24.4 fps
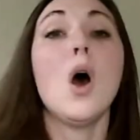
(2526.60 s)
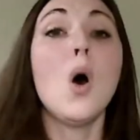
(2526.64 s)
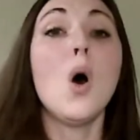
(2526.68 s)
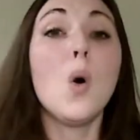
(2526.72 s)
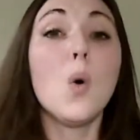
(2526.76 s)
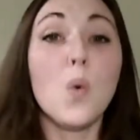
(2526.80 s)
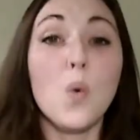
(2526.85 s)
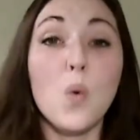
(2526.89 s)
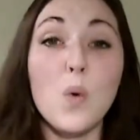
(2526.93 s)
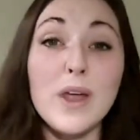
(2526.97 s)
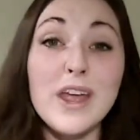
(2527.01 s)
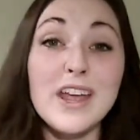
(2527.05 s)

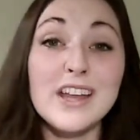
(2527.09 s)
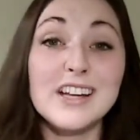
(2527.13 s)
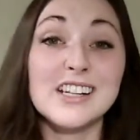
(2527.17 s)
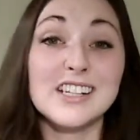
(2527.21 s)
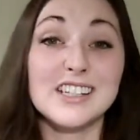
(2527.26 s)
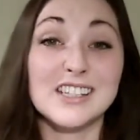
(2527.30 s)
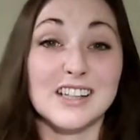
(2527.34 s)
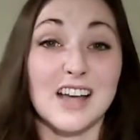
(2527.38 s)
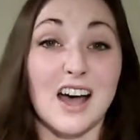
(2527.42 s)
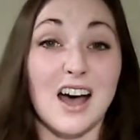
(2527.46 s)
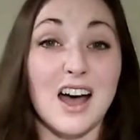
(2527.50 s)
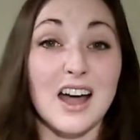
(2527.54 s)
We
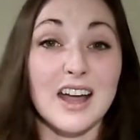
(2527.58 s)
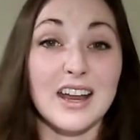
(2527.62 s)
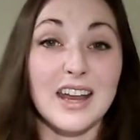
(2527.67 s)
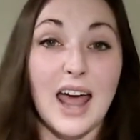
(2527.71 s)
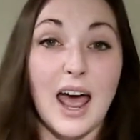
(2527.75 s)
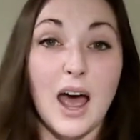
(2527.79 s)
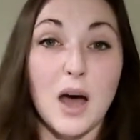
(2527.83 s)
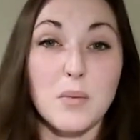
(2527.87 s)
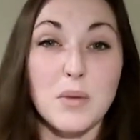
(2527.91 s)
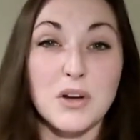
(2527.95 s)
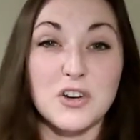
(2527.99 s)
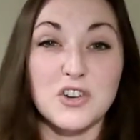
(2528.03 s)
decide
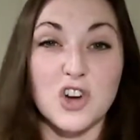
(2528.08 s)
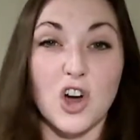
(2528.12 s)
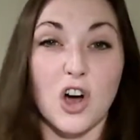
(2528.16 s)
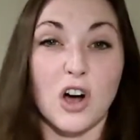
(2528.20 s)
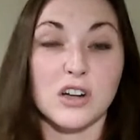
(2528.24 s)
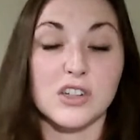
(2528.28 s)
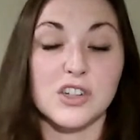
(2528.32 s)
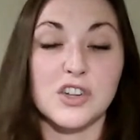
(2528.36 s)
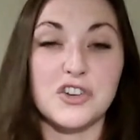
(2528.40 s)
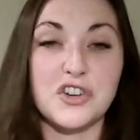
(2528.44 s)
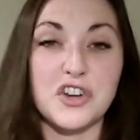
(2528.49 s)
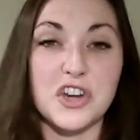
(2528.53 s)
how much
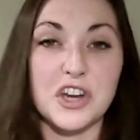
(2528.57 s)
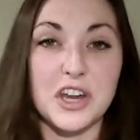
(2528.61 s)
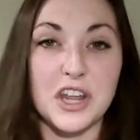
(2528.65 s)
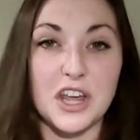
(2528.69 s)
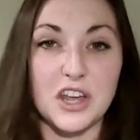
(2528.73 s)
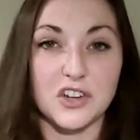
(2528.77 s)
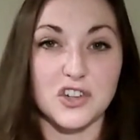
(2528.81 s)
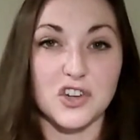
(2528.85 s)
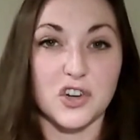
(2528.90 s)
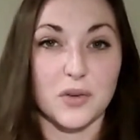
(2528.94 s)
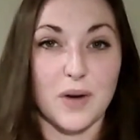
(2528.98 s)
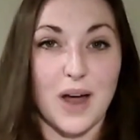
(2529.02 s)
oxygen
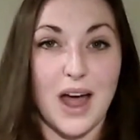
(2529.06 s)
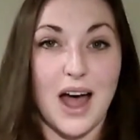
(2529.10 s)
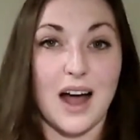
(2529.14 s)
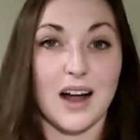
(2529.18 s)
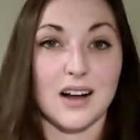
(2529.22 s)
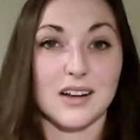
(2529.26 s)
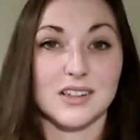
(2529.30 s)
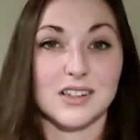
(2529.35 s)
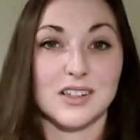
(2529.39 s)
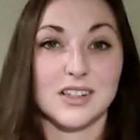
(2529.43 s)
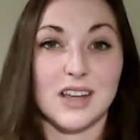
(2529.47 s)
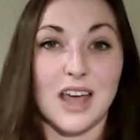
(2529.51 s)

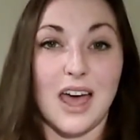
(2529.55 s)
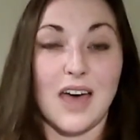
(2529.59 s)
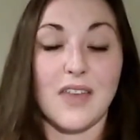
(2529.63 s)
interacts.